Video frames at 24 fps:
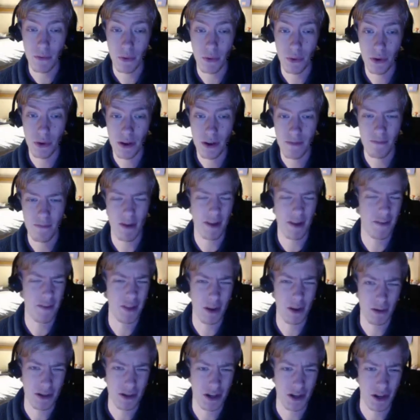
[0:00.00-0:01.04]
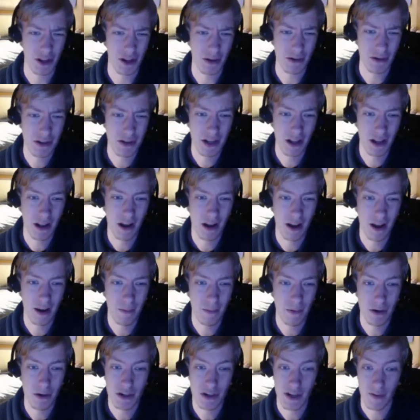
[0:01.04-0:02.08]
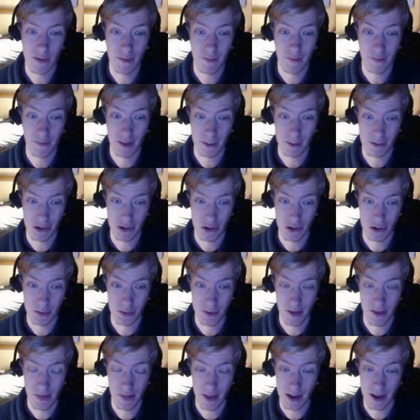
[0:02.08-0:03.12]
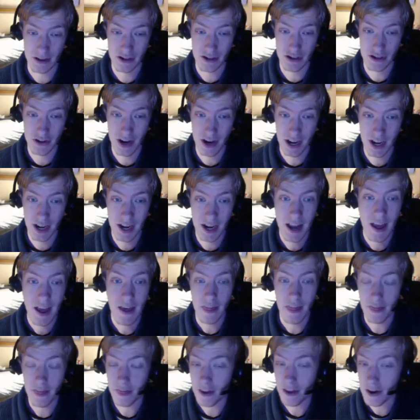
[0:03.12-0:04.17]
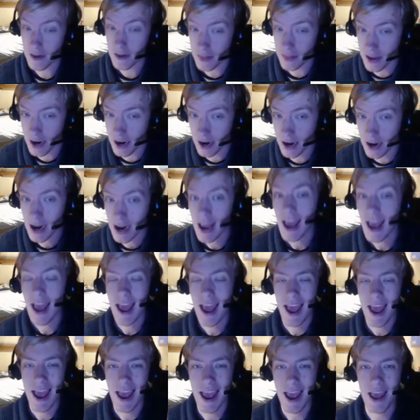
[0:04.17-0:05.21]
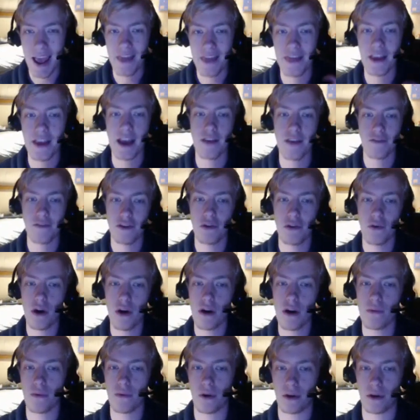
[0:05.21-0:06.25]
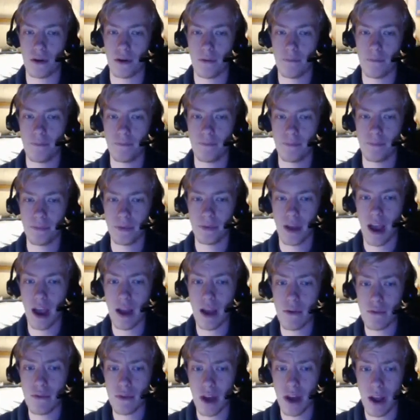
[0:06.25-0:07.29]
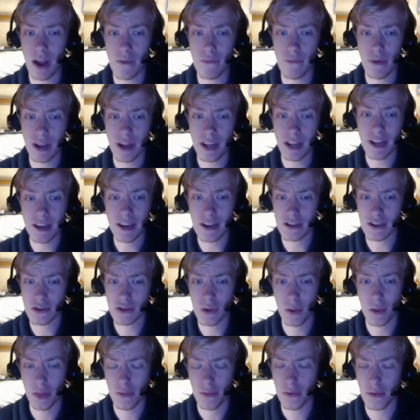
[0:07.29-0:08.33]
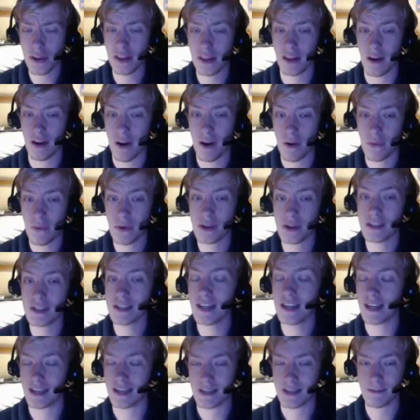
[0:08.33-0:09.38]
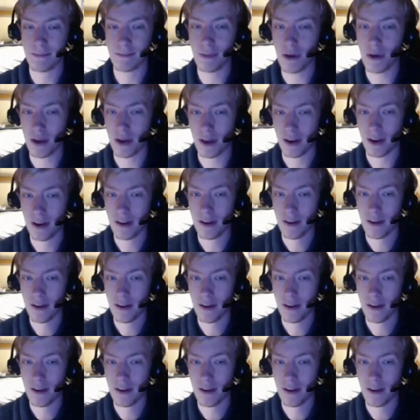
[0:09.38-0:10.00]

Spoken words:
Ruin, even though it's not used a lot anymore, same for Flame Swordsman and Thousand Dragon, they're there, and they have new artwork. I recognize all three of the artworks, yes, but